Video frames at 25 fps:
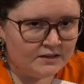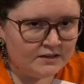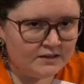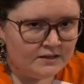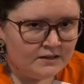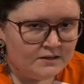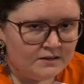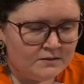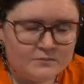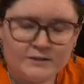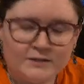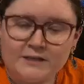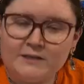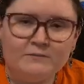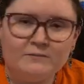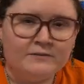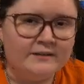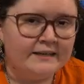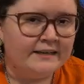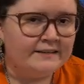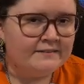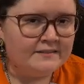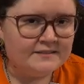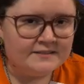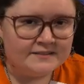But I'm
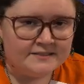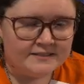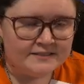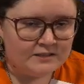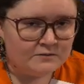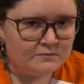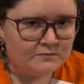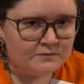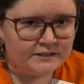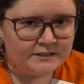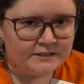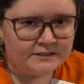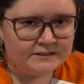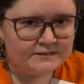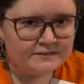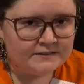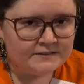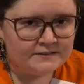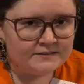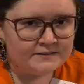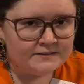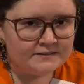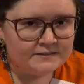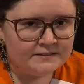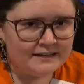glad that Sam
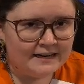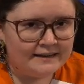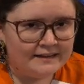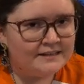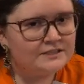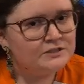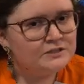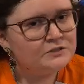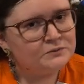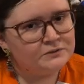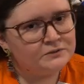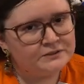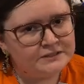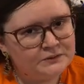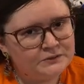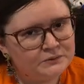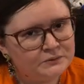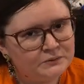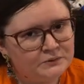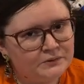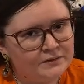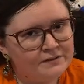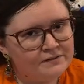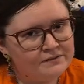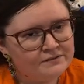does, and that's really
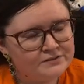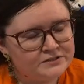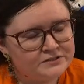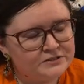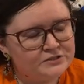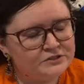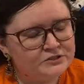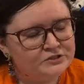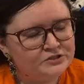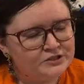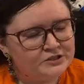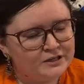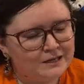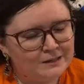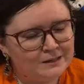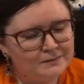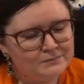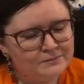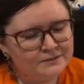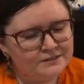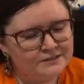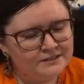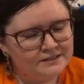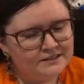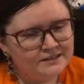cool that there's a job
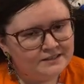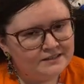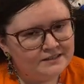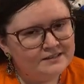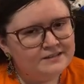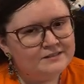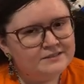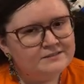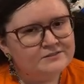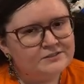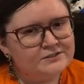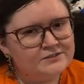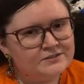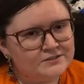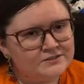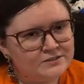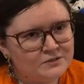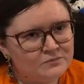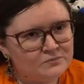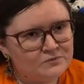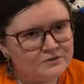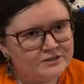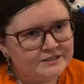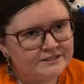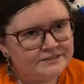for
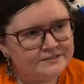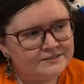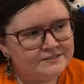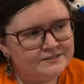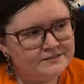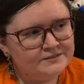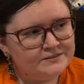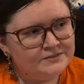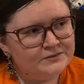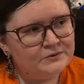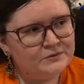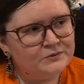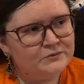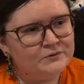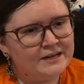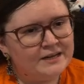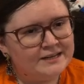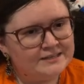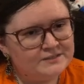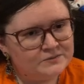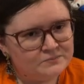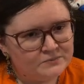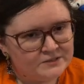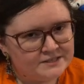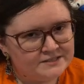someone who
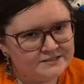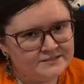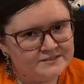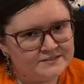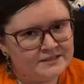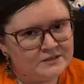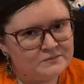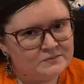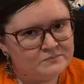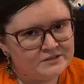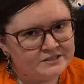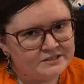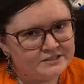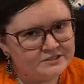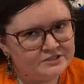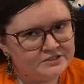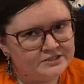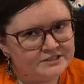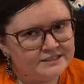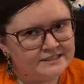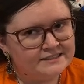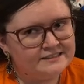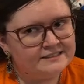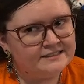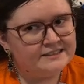likes bugs that much
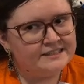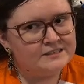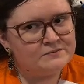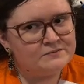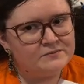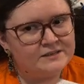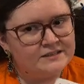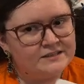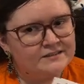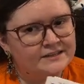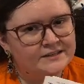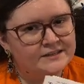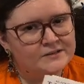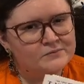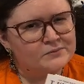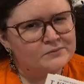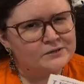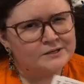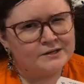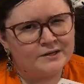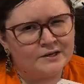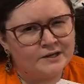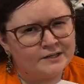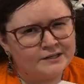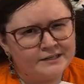and can be like a
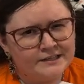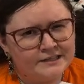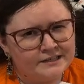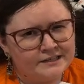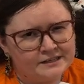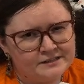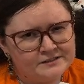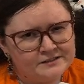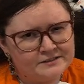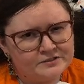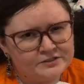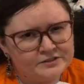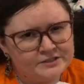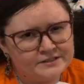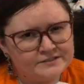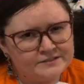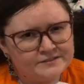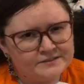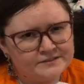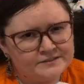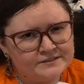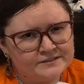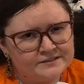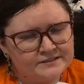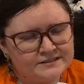bug
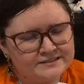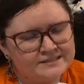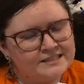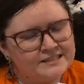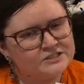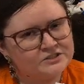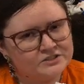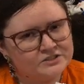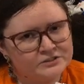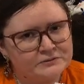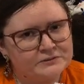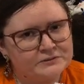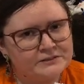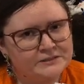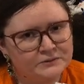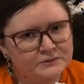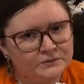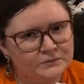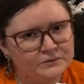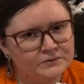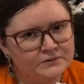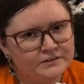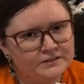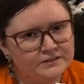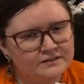archaeologist. It's actually really
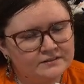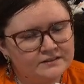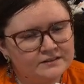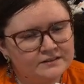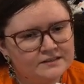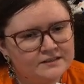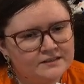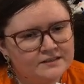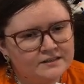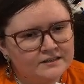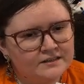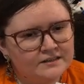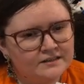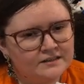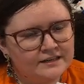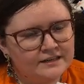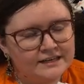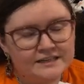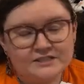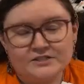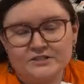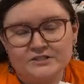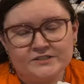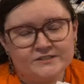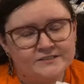cool.
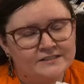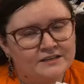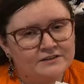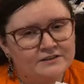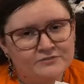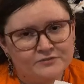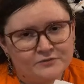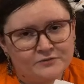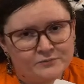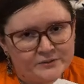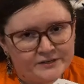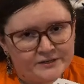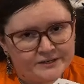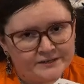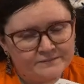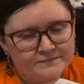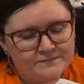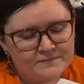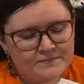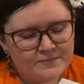It's just not for me.